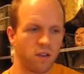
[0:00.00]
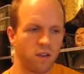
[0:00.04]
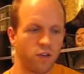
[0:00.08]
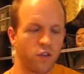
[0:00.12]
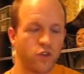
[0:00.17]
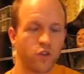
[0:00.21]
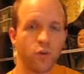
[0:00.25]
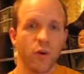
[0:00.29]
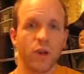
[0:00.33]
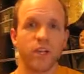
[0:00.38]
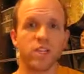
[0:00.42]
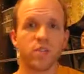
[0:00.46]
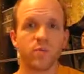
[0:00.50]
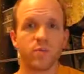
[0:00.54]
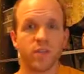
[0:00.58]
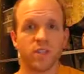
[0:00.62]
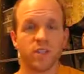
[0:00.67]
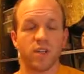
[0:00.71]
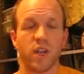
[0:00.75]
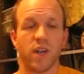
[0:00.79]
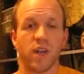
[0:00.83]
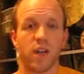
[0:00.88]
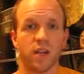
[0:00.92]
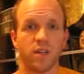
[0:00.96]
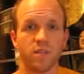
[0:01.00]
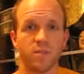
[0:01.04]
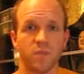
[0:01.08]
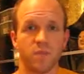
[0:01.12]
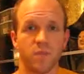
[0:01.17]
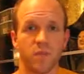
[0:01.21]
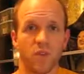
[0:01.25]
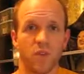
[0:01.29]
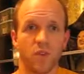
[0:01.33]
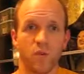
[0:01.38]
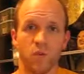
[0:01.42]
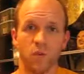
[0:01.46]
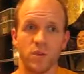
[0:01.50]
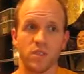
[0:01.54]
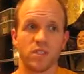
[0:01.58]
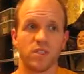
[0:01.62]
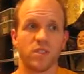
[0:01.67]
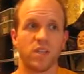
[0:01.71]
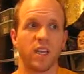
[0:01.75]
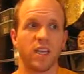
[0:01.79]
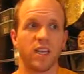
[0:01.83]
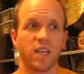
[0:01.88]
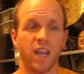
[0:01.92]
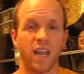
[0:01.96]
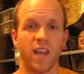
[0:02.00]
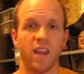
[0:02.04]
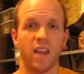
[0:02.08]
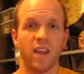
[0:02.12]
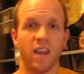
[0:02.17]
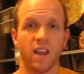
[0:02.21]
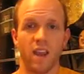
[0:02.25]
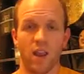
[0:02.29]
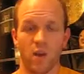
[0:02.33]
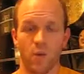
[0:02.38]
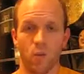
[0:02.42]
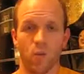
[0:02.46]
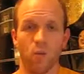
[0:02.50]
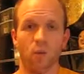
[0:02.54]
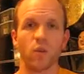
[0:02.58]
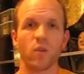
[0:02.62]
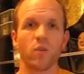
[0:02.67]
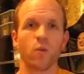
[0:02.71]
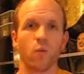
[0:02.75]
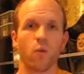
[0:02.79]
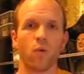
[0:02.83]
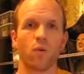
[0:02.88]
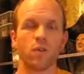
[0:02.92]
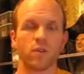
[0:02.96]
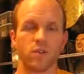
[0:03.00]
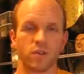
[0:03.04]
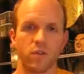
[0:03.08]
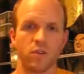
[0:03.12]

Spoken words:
trench baton, which is like a World War